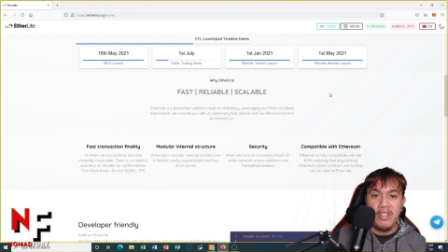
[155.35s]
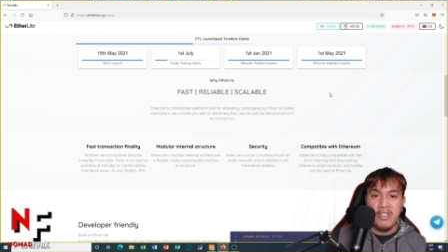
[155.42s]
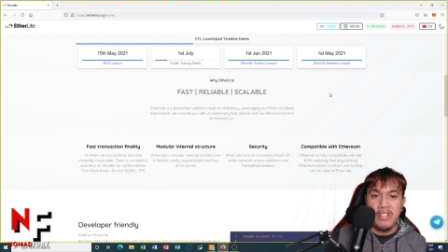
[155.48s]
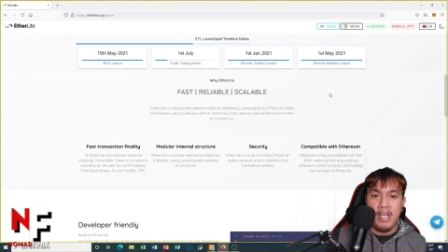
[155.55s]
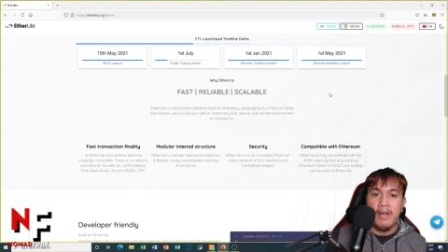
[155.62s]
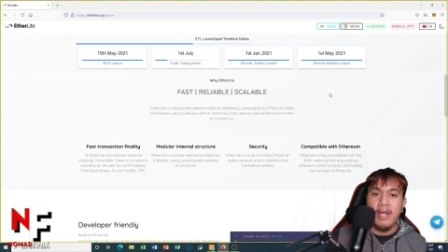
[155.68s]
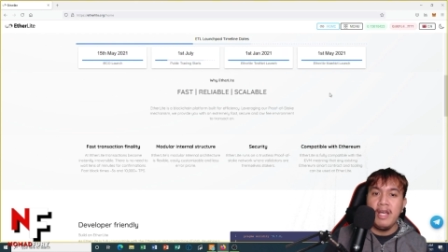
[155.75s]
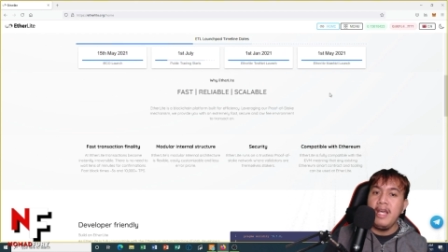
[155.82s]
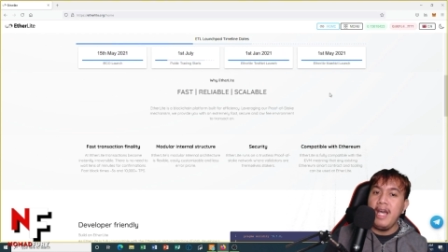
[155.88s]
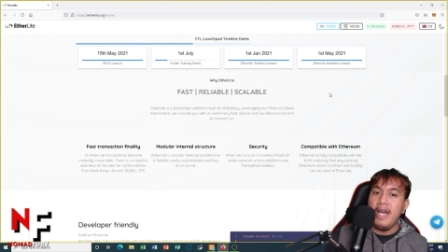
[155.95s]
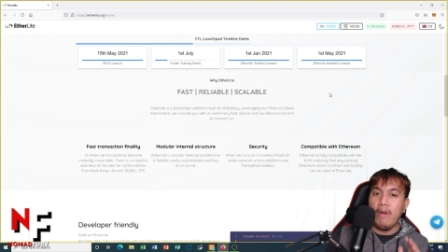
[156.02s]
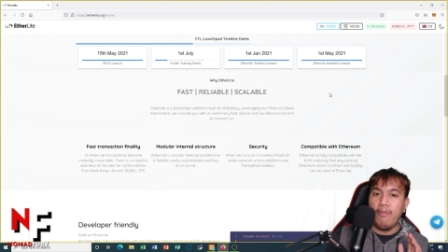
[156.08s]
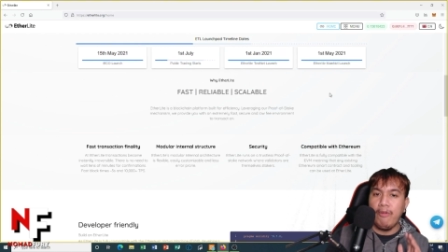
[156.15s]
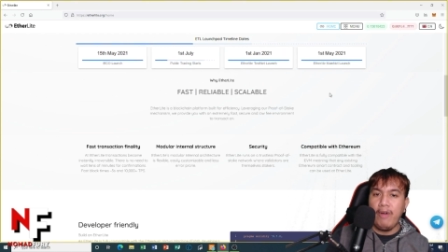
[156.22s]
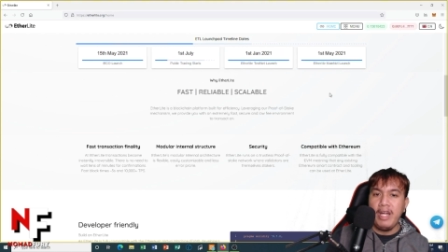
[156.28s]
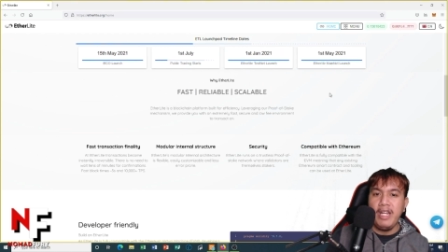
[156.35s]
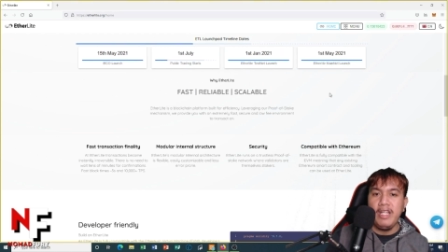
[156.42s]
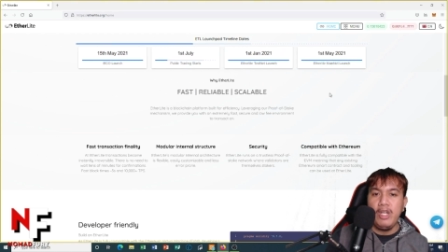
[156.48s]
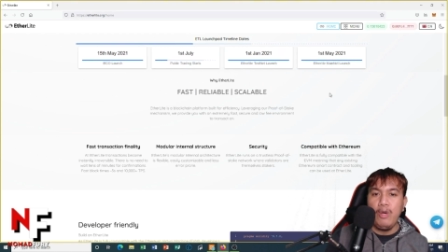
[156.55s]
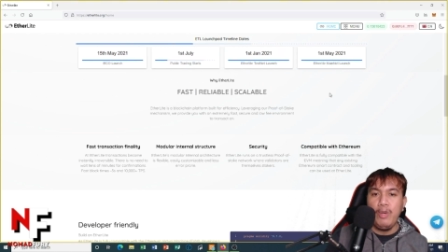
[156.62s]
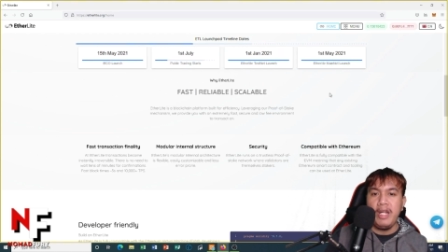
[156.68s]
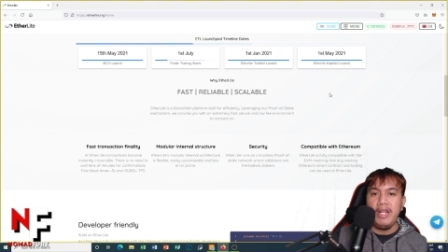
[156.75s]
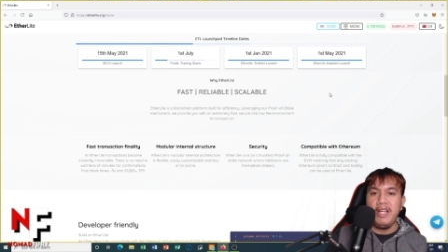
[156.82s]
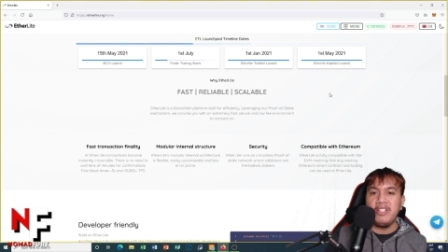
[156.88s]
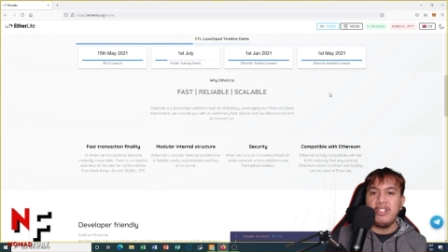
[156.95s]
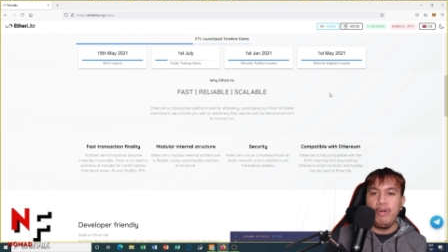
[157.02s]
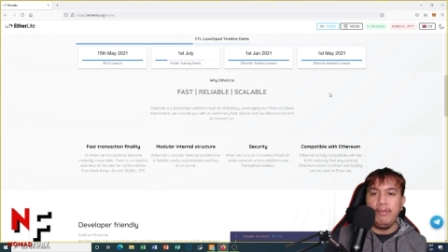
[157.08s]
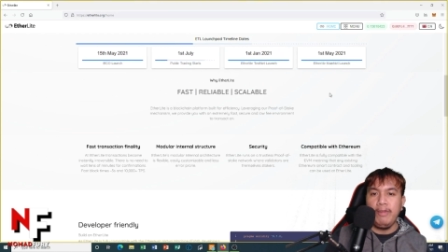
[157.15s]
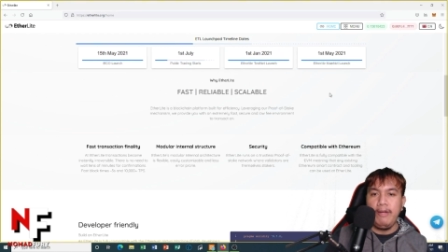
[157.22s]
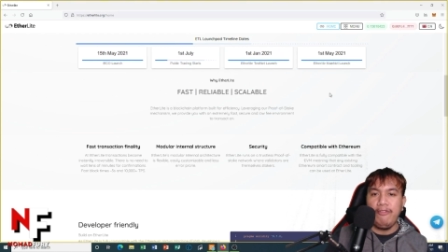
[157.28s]
and they're providing you with an extremely
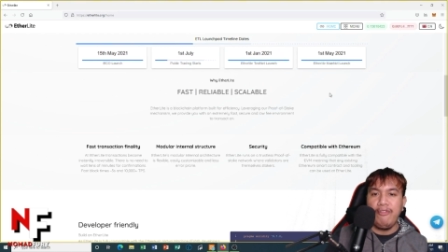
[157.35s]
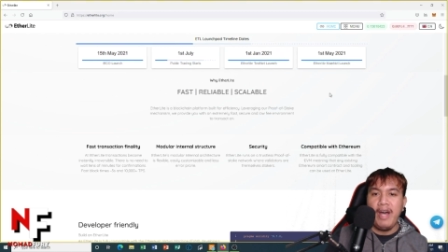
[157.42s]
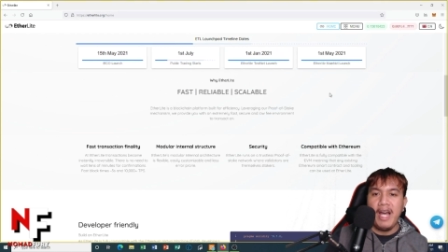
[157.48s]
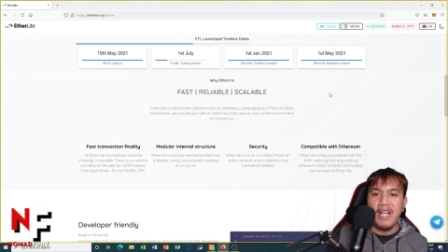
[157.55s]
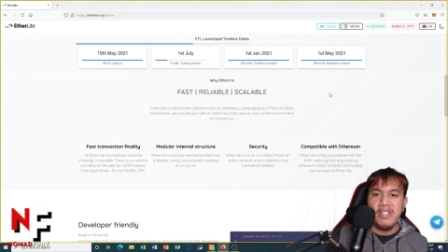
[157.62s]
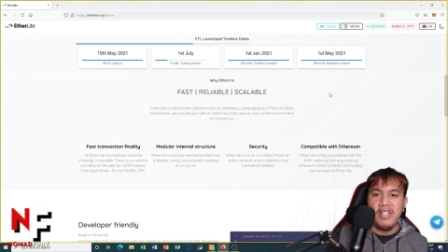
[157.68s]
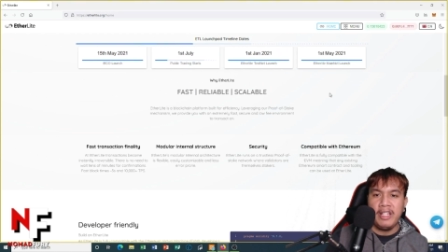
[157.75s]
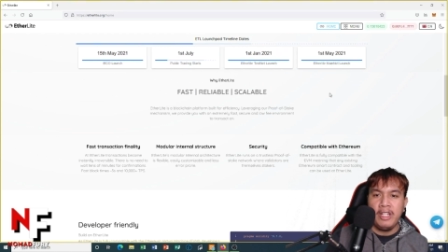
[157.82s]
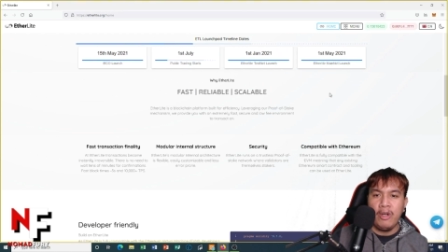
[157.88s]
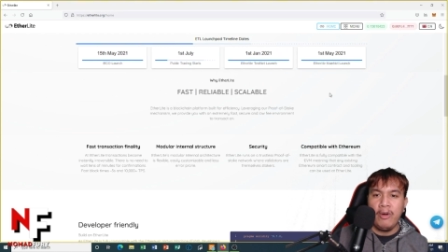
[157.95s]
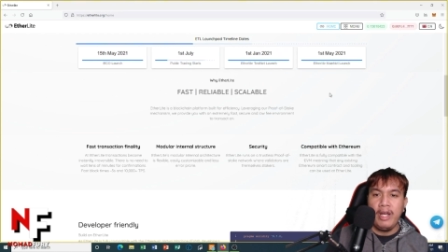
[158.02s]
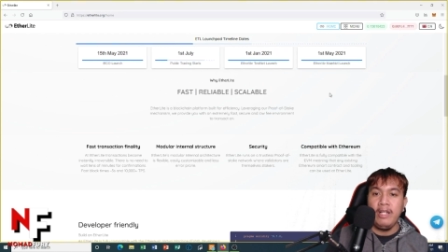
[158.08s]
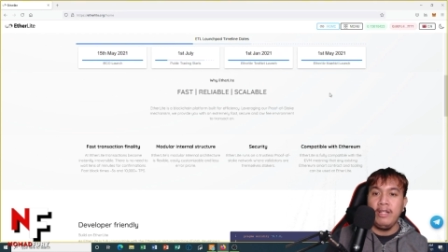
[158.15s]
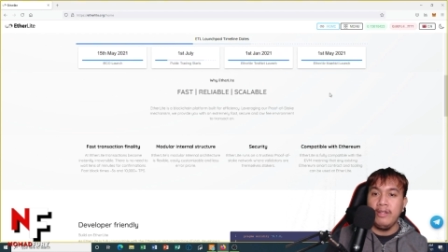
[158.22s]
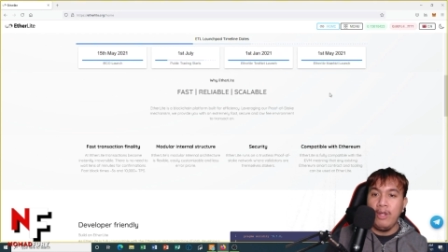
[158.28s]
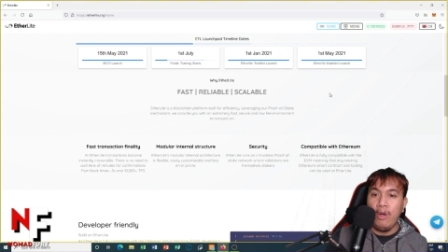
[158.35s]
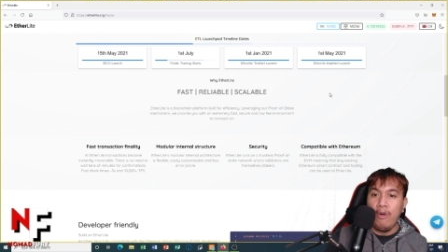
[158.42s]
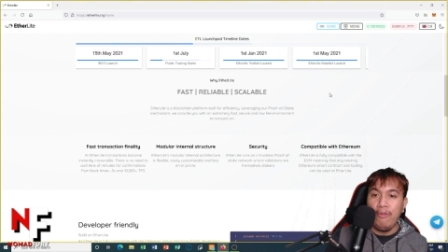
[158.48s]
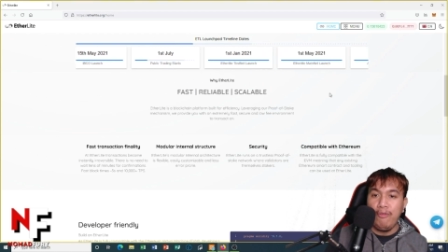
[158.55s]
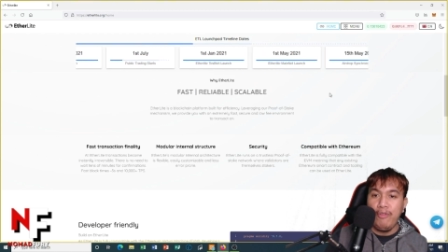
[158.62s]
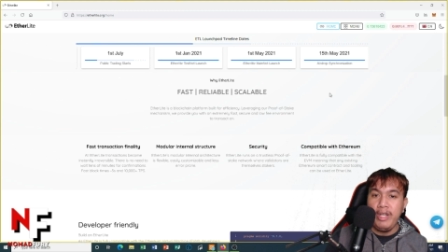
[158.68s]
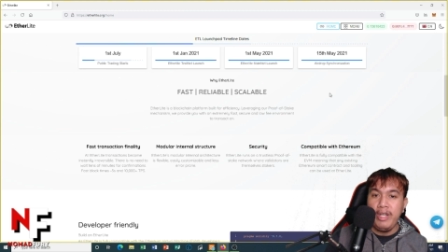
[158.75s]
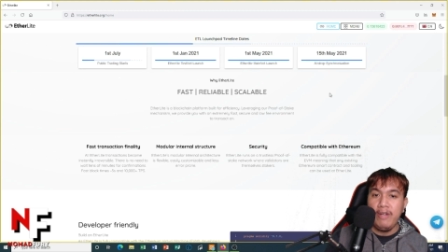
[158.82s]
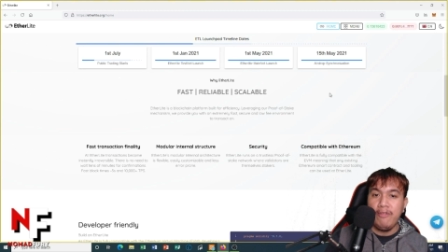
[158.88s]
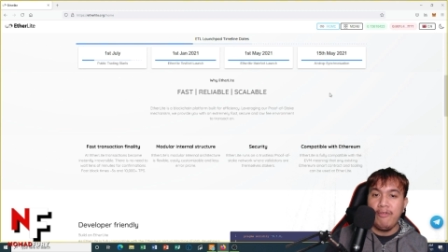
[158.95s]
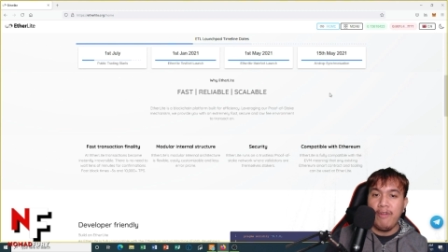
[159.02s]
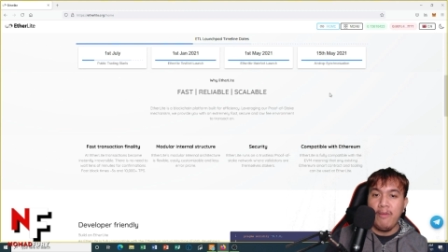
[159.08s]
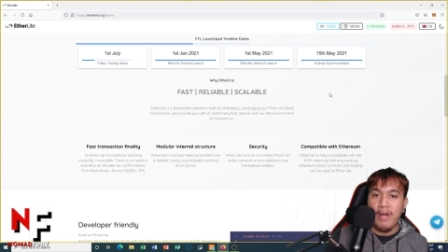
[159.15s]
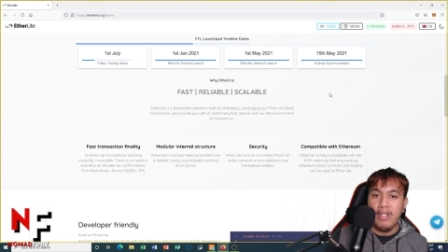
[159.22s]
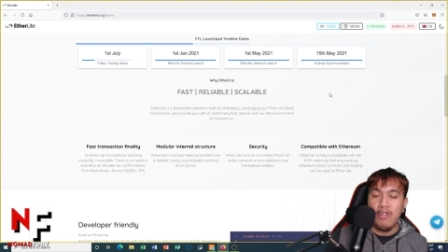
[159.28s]
fast, secure and low fee environment to
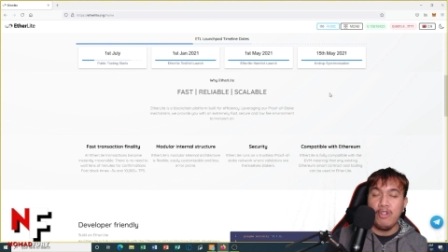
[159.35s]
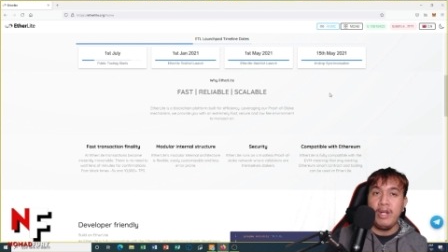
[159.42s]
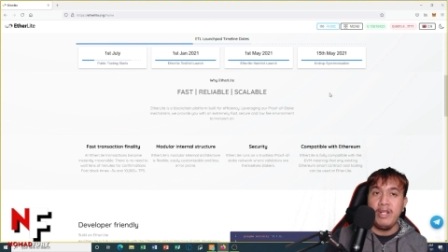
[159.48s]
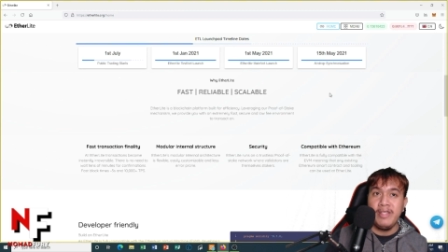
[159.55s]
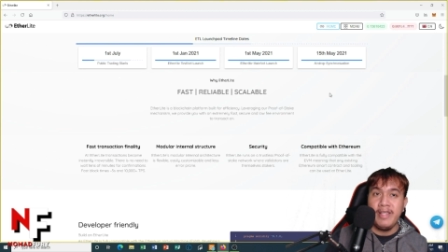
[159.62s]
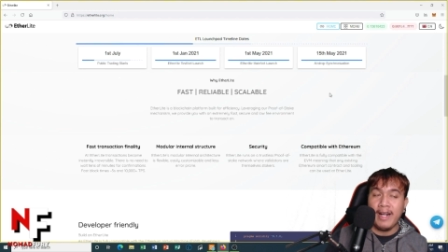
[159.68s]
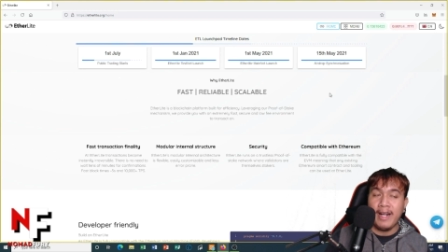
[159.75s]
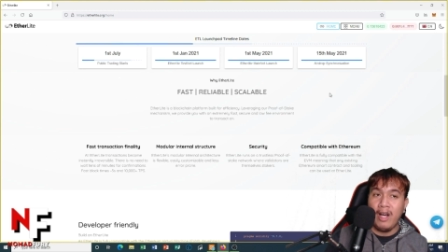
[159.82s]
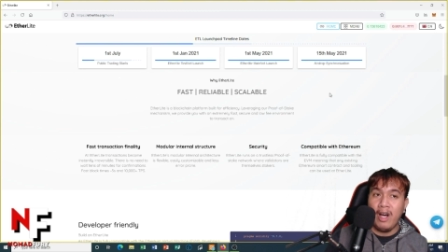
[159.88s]
transact on.